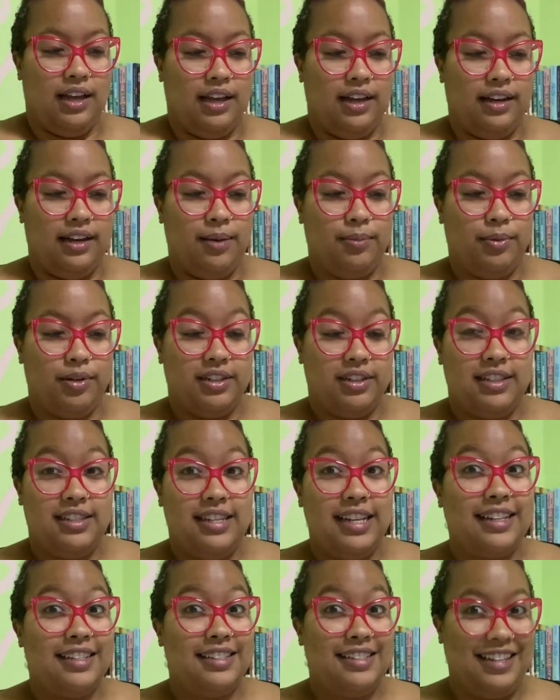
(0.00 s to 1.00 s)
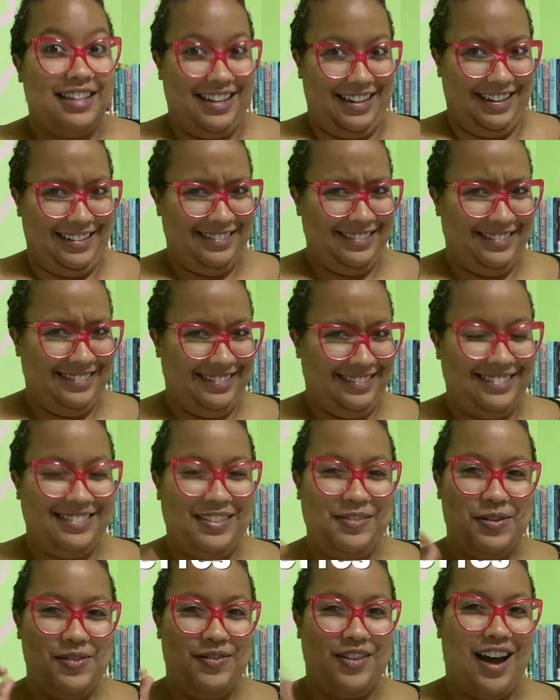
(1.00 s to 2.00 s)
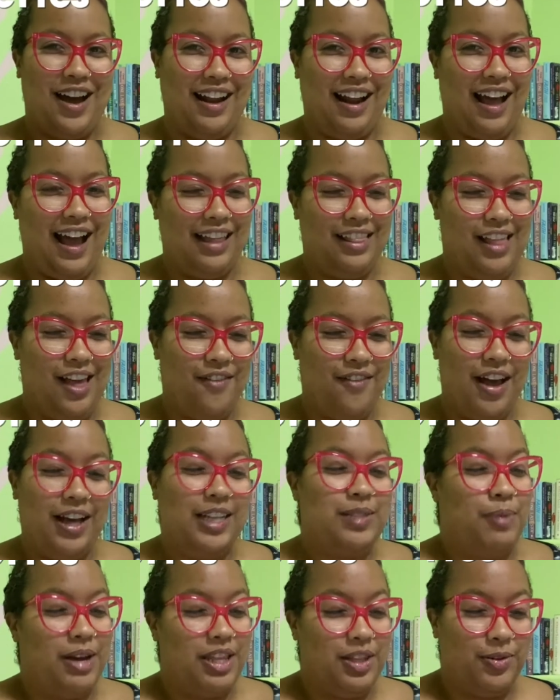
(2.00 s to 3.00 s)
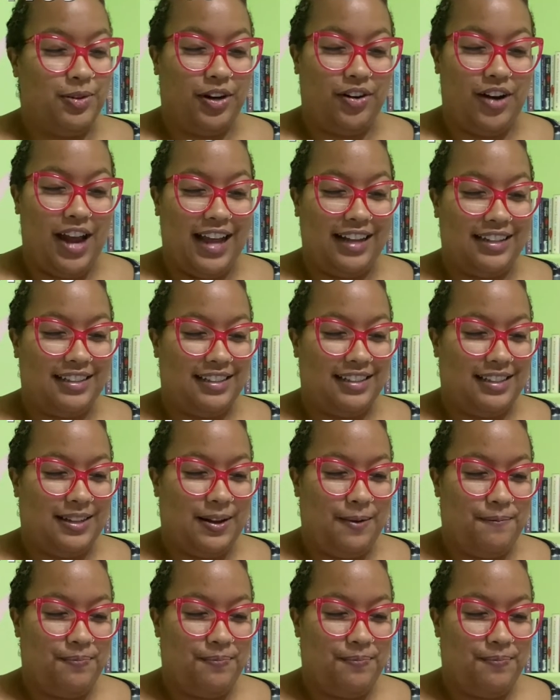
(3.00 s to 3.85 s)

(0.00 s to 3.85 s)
Number 16, we've got I Love Us by The Regrets.